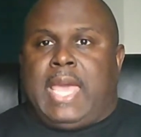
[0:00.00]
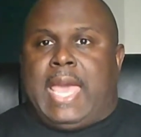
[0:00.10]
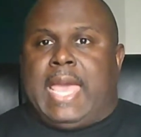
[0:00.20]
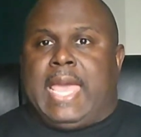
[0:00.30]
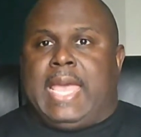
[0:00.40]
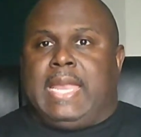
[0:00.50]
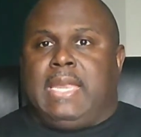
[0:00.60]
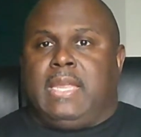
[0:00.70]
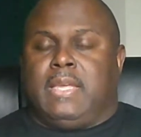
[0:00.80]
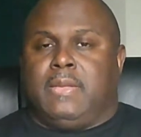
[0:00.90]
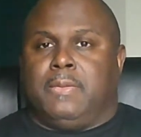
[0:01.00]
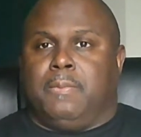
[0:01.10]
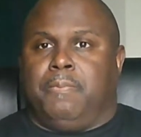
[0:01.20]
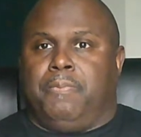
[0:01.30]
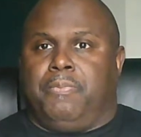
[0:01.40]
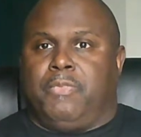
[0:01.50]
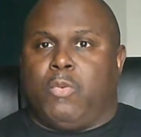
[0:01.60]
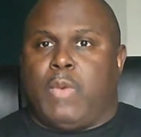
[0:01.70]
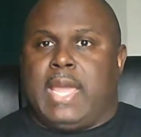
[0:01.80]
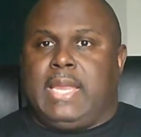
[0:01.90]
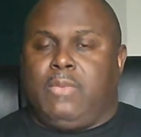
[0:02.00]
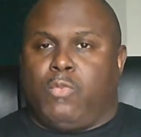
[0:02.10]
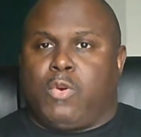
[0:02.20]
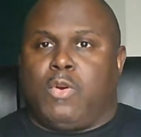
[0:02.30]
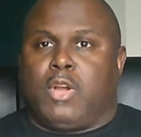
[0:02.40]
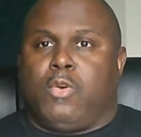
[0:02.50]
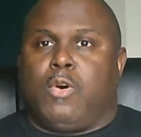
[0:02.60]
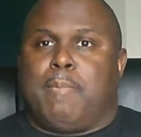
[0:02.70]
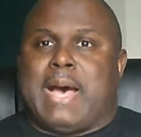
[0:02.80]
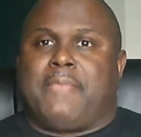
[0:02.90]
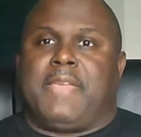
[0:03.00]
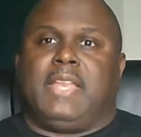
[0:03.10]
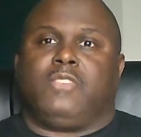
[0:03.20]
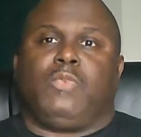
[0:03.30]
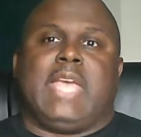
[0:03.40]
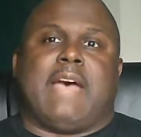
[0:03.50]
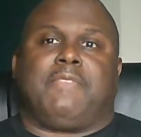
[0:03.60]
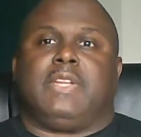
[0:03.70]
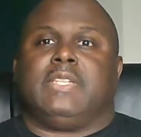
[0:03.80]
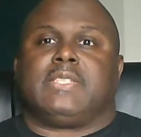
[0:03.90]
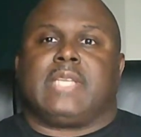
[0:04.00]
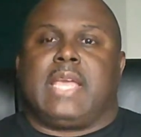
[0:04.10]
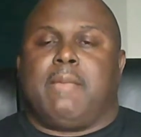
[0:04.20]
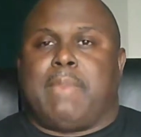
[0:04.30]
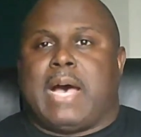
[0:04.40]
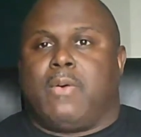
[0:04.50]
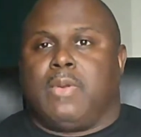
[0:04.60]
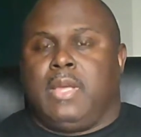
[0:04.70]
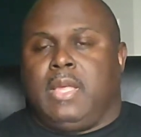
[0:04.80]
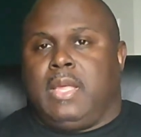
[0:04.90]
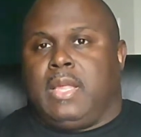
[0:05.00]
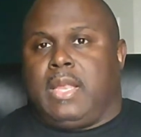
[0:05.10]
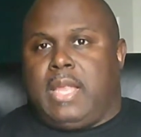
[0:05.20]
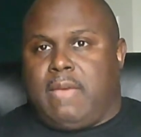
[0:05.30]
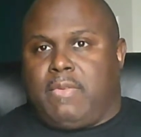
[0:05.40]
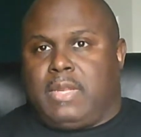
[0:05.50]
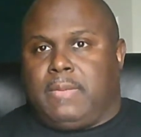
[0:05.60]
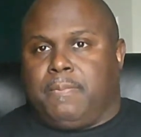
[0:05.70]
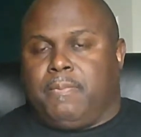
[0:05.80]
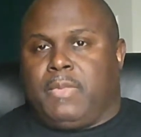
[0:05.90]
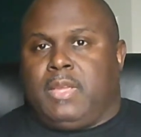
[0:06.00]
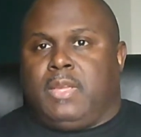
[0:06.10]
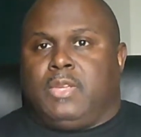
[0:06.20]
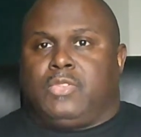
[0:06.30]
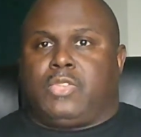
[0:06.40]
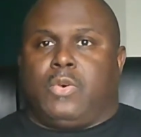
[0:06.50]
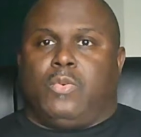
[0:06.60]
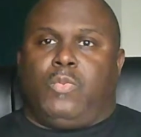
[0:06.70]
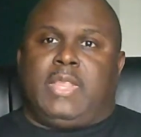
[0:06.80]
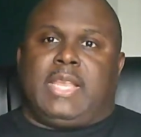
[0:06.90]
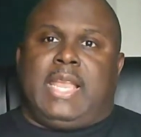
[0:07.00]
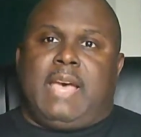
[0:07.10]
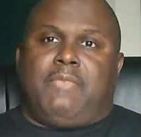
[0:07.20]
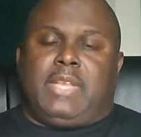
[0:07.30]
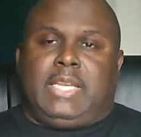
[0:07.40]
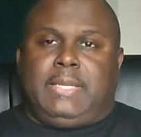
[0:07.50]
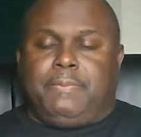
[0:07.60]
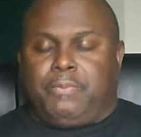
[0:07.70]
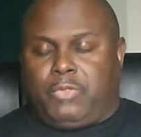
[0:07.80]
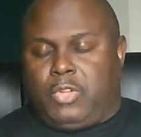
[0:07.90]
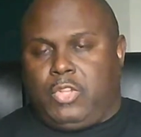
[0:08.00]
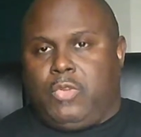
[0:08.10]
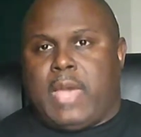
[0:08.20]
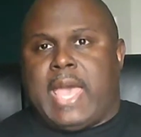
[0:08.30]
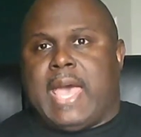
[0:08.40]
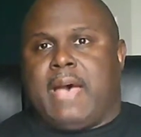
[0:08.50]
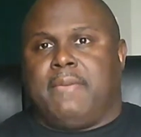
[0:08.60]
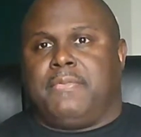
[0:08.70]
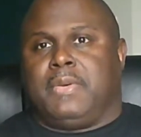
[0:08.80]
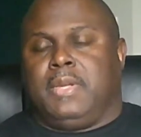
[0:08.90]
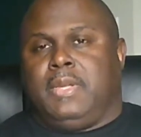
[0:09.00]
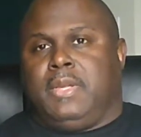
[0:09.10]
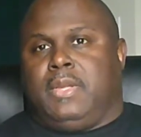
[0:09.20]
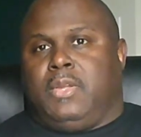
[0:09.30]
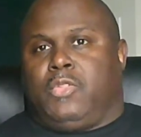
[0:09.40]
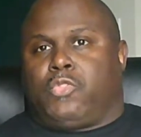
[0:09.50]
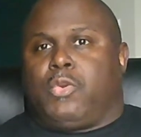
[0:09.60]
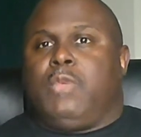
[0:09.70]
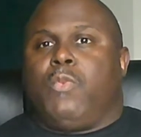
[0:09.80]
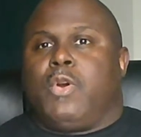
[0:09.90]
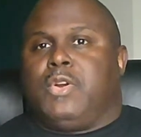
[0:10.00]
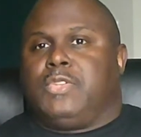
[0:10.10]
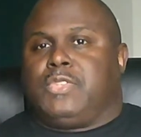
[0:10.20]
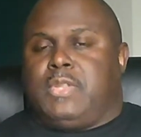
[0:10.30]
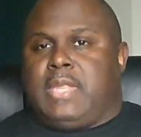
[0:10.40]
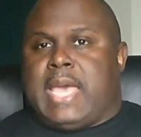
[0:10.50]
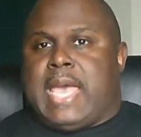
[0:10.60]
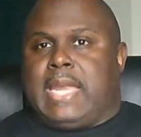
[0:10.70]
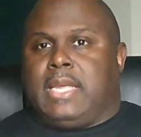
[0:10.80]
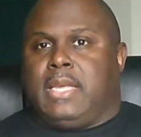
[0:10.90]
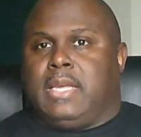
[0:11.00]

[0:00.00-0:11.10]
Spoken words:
And the way we're going to go about that is we have to understand about leveling. So with leveling, you have three words that